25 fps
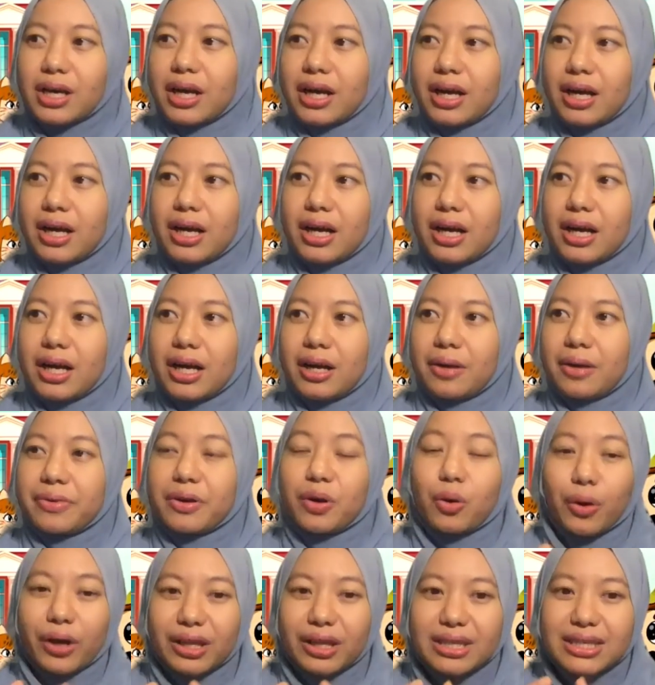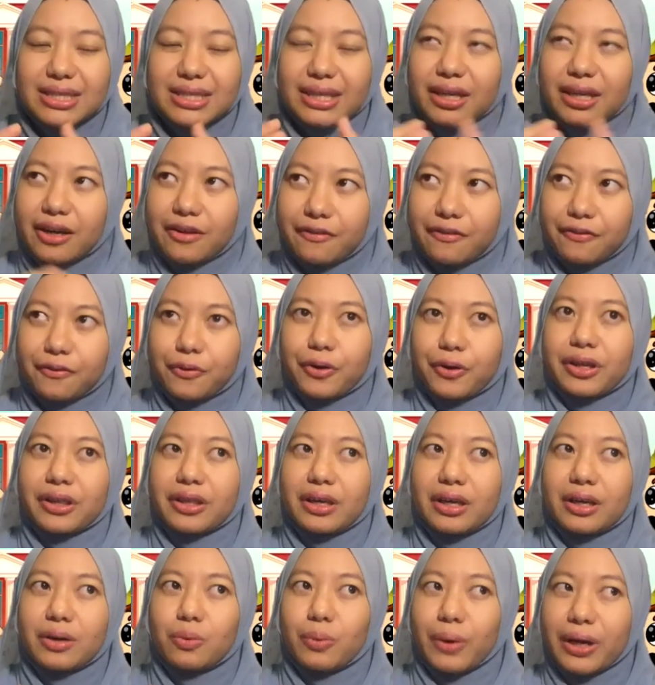Uh, the oil is enough for
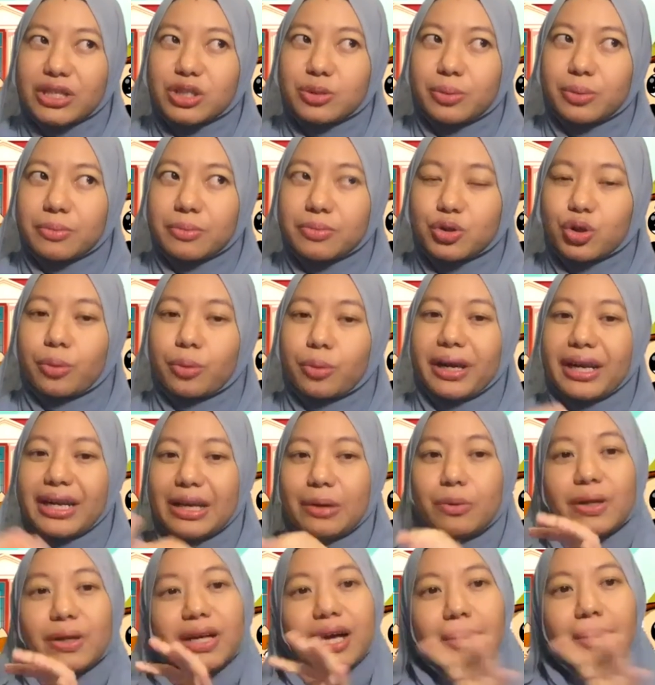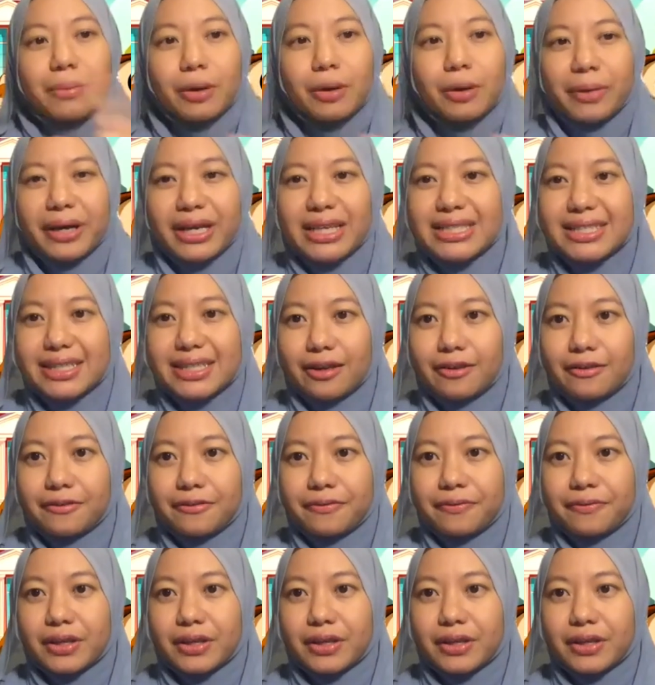the wax to be absorbed and it will come out by itself.